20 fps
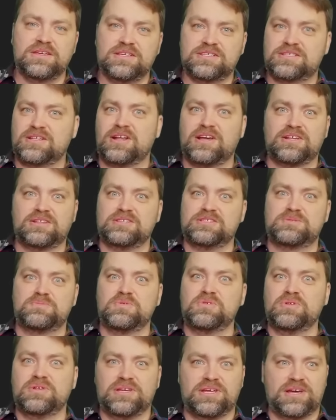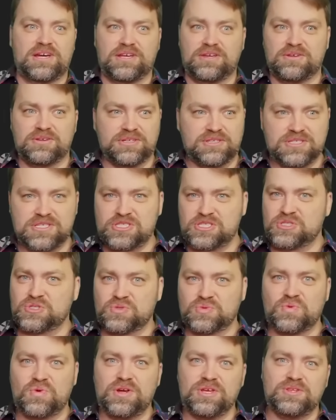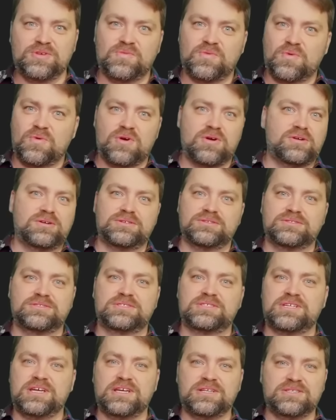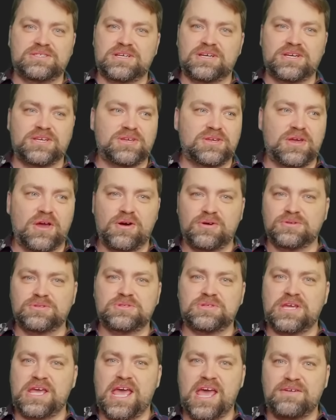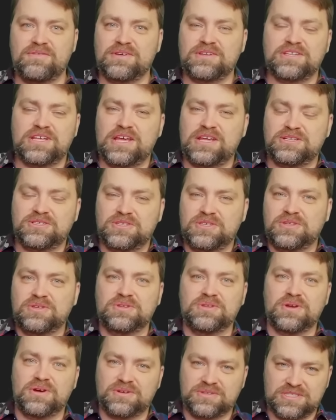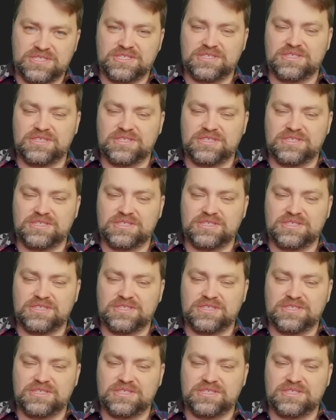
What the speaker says: He's like this bully, I'm gonna destroy the world and I go to heaven and you not.